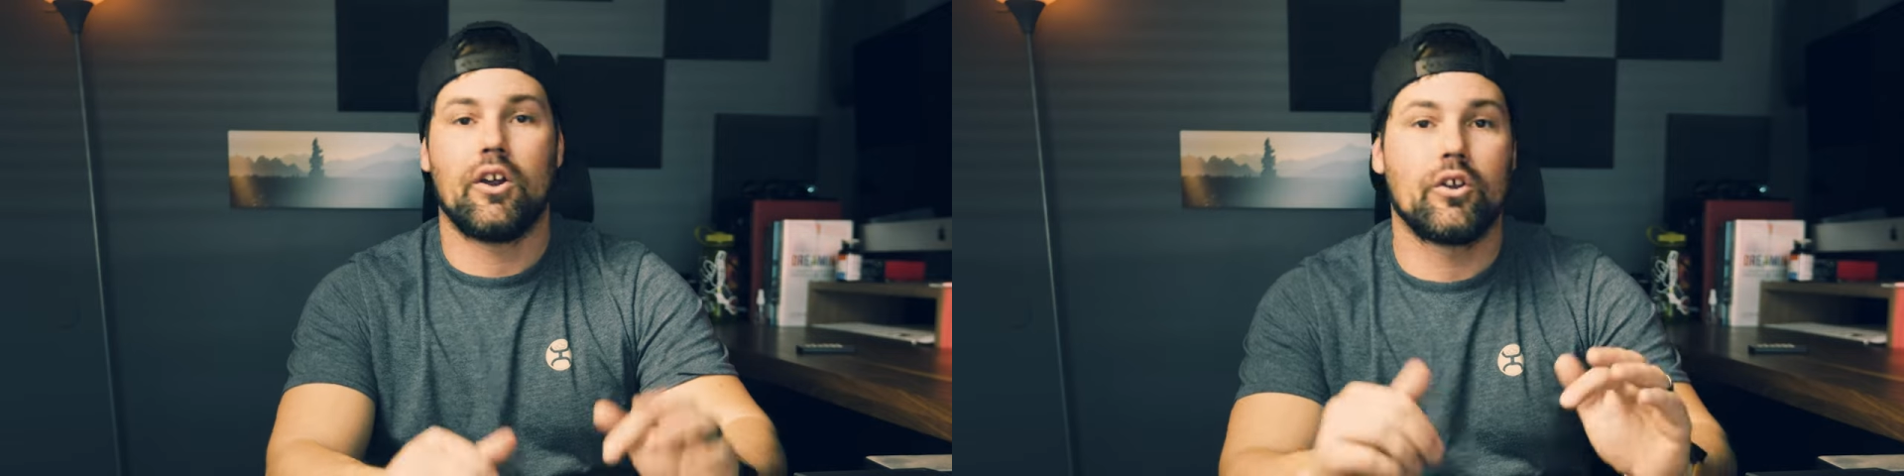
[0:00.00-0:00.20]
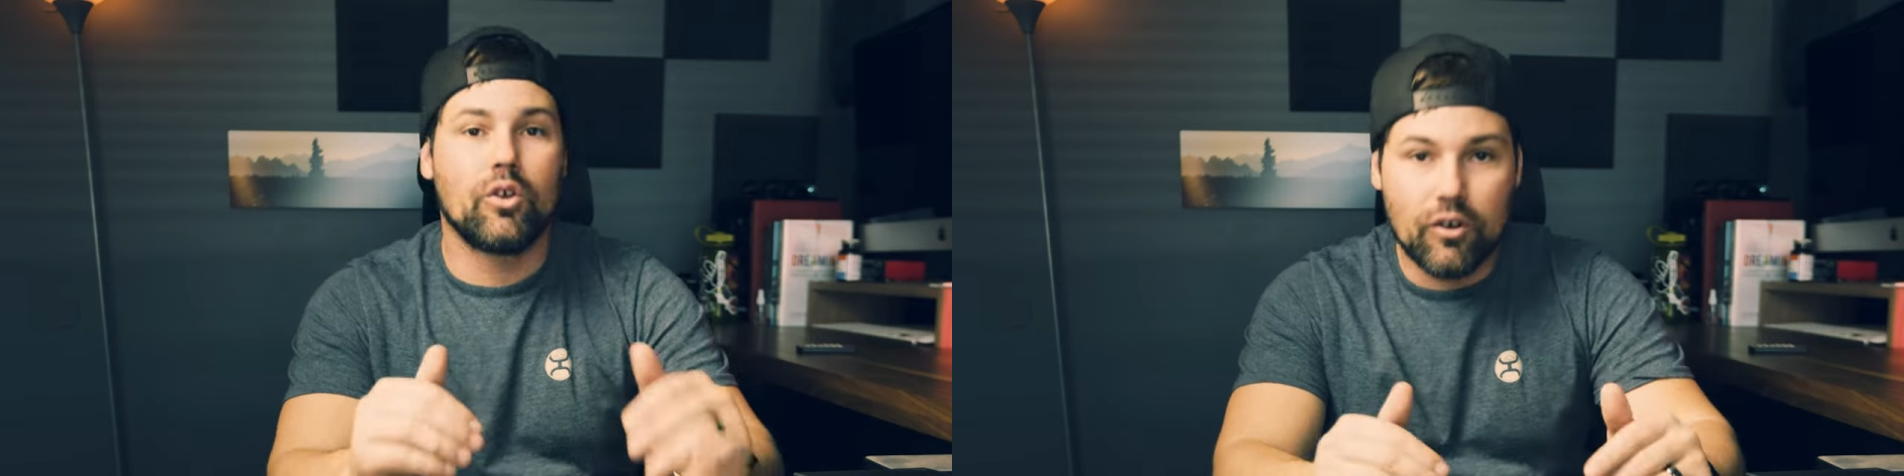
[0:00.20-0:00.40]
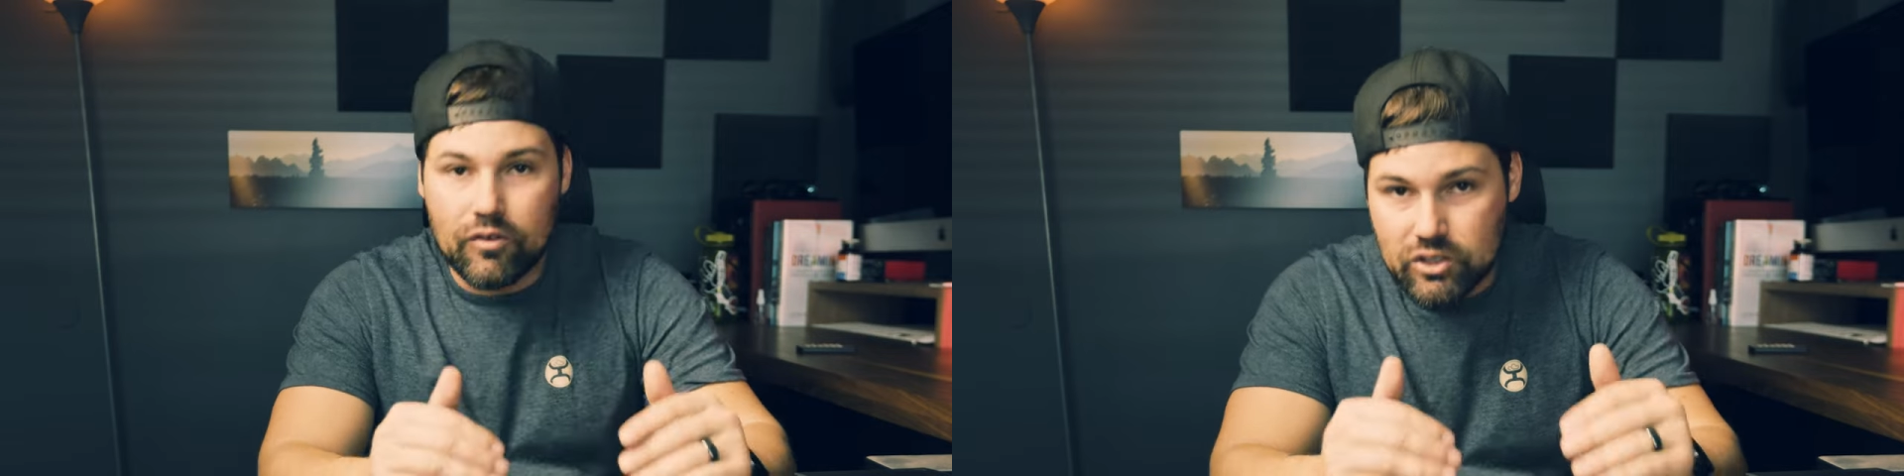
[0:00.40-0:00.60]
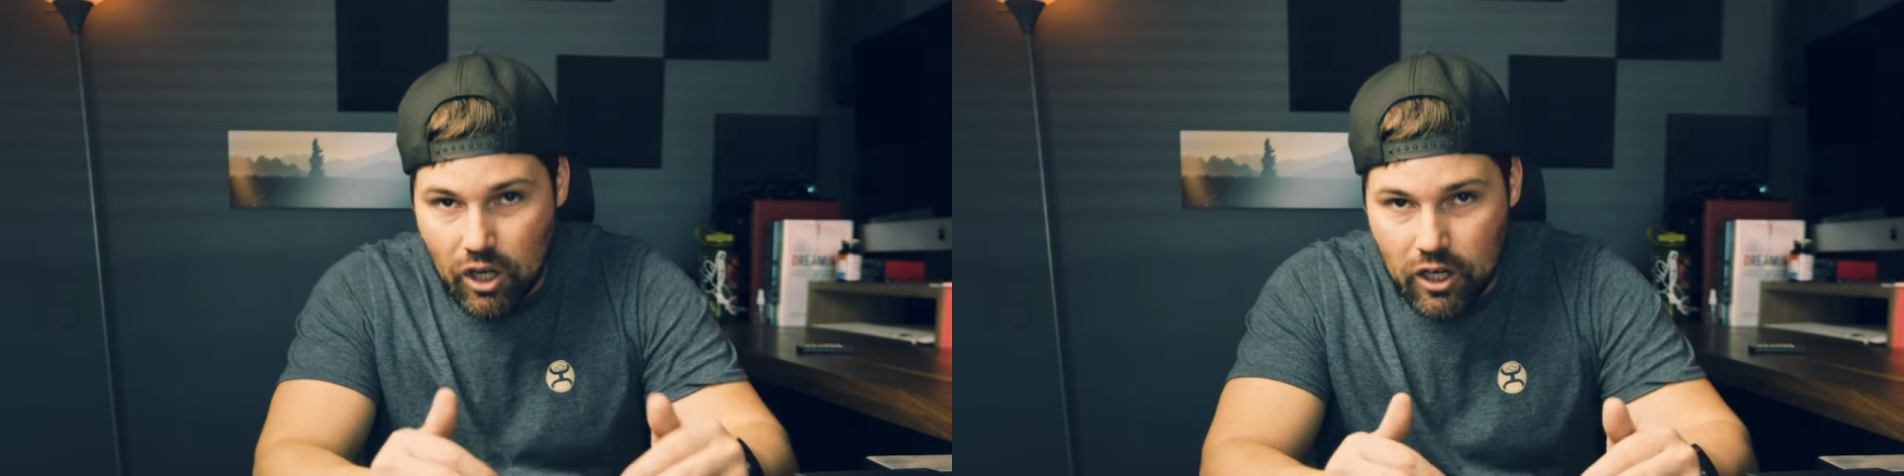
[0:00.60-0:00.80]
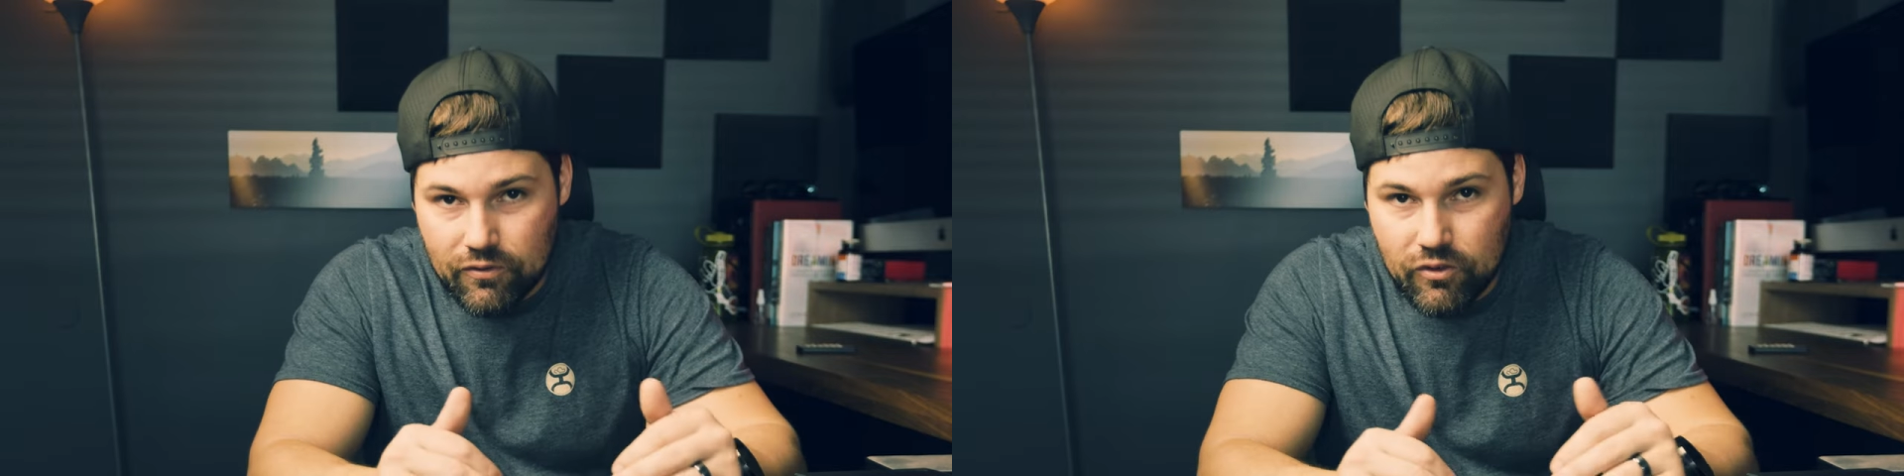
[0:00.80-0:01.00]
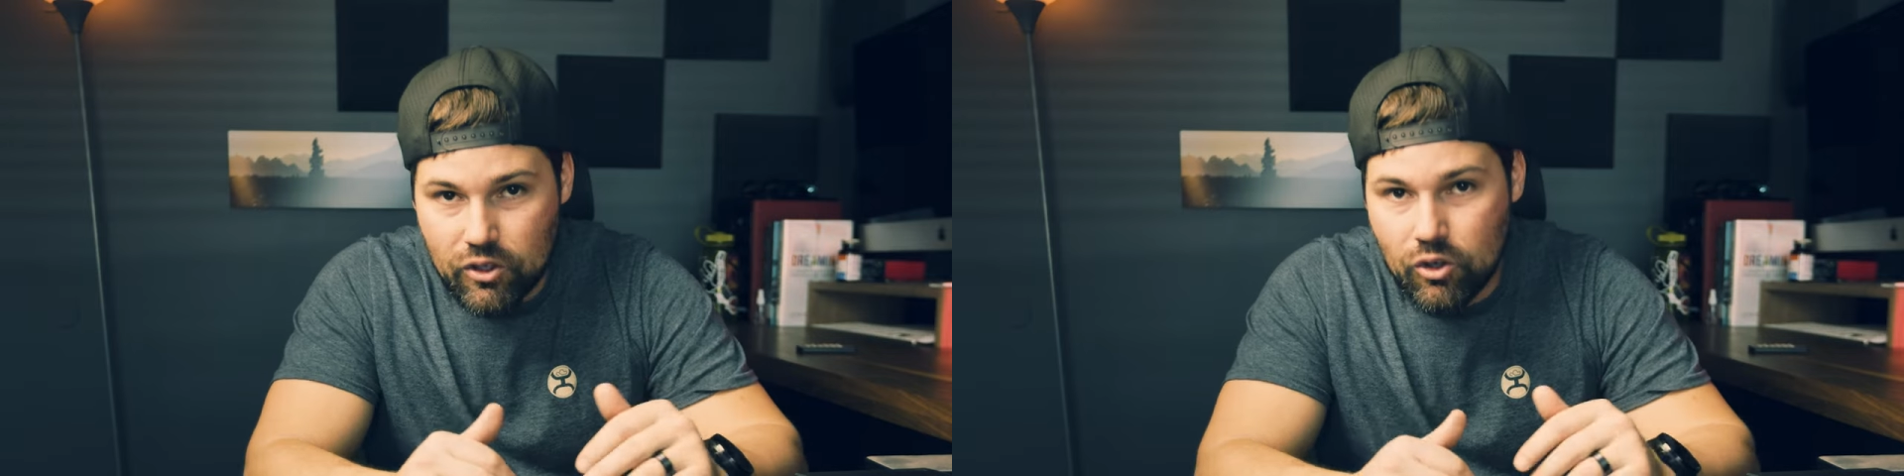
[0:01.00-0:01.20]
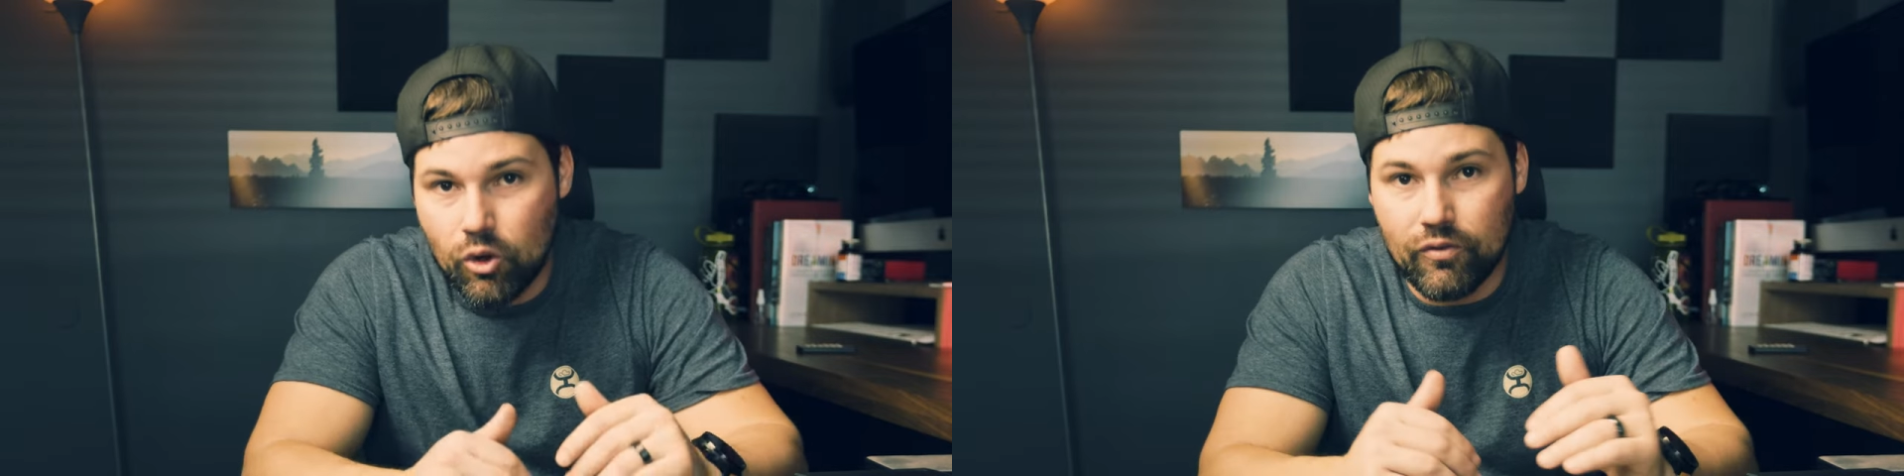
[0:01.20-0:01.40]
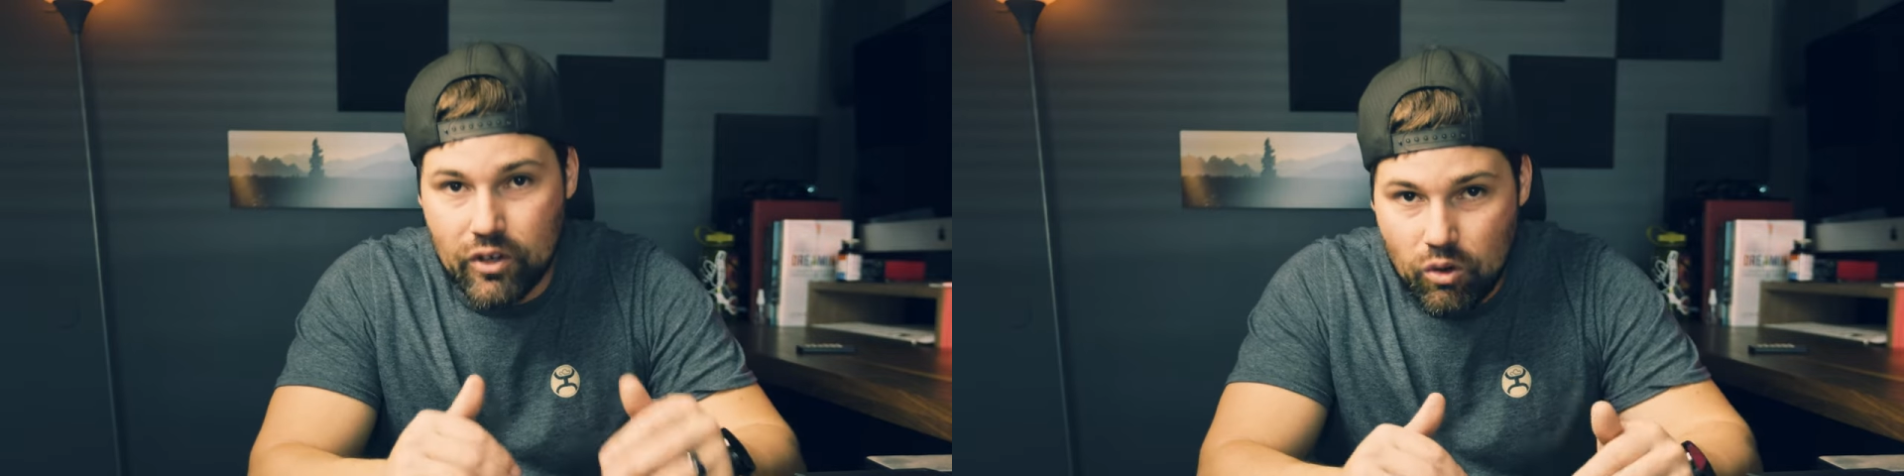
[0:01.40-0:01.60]
Are you a photographer
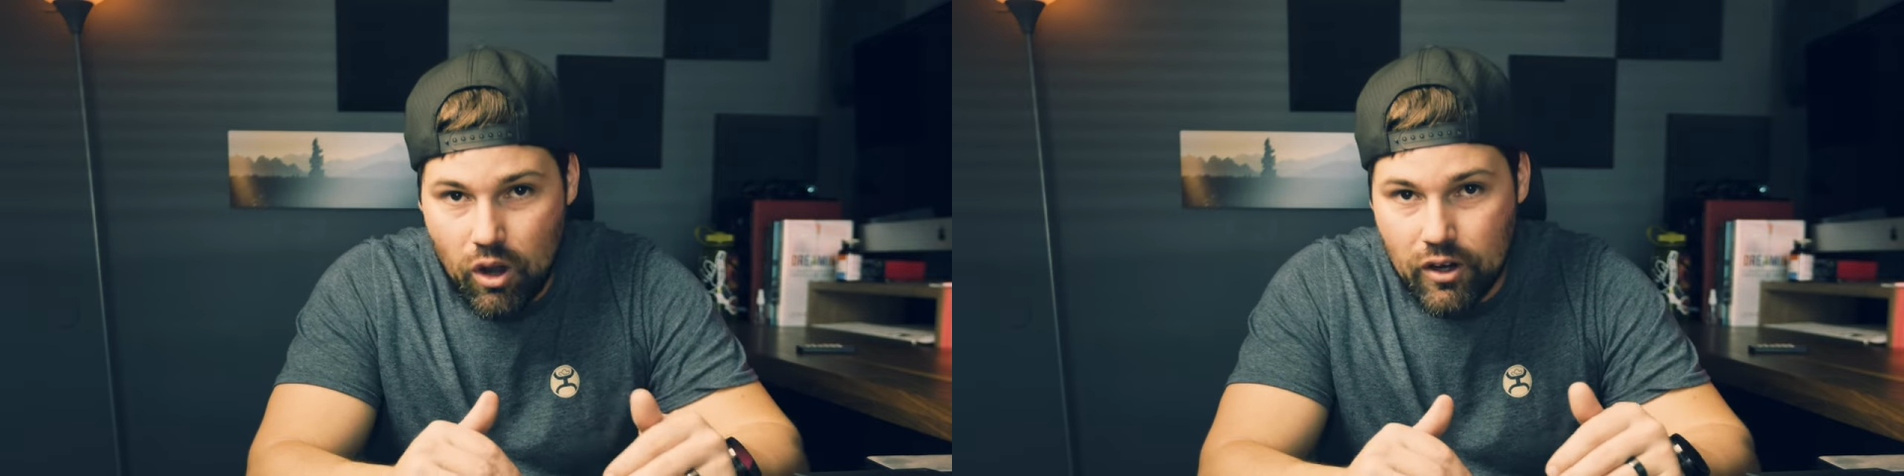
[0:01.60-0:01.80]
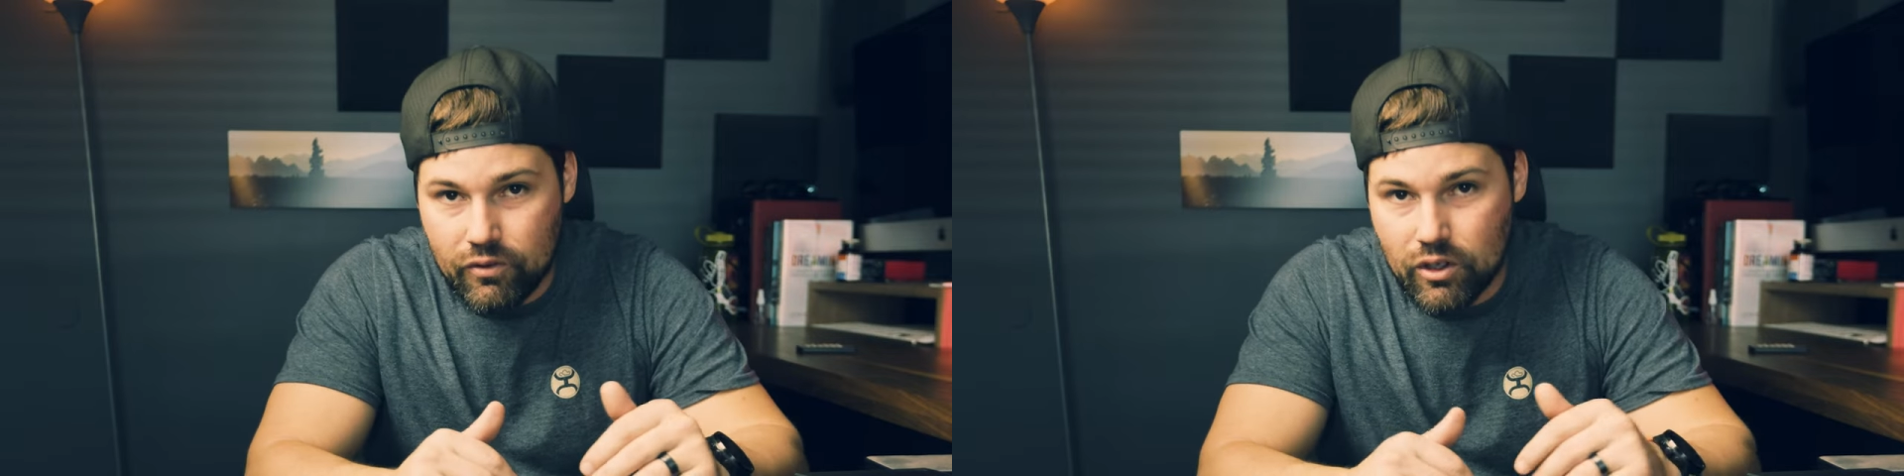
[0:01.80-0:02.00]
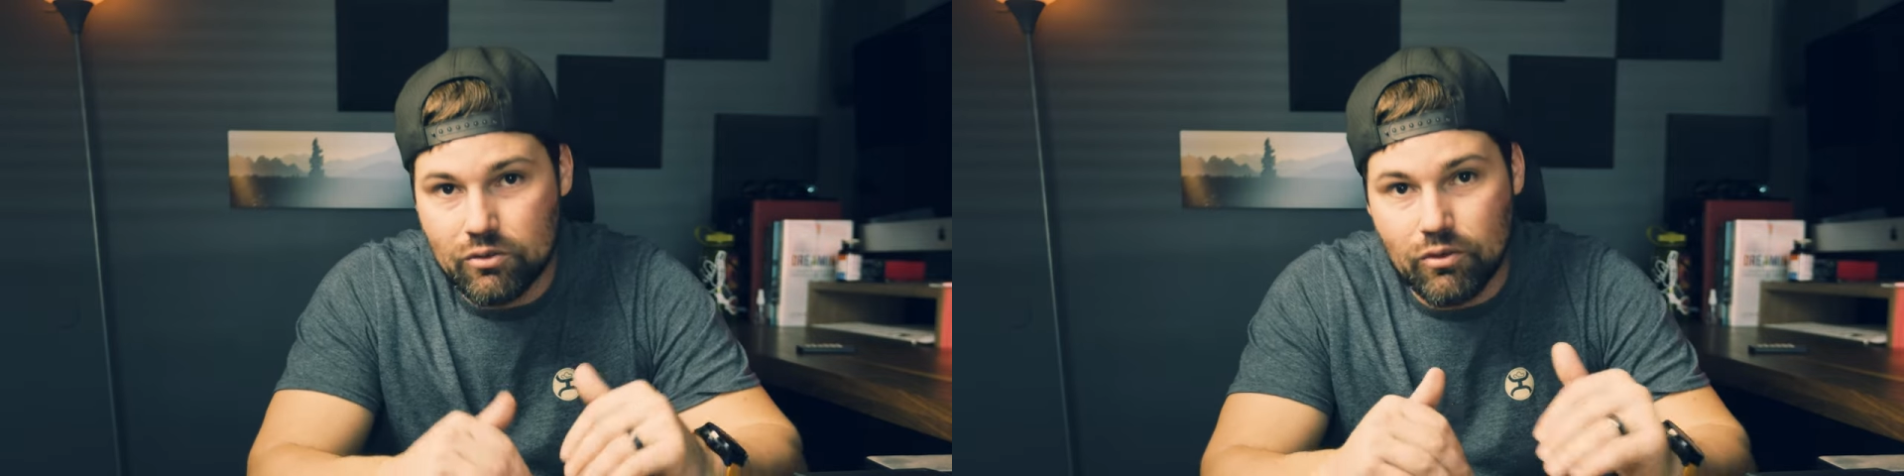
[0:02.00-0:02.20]
or videographer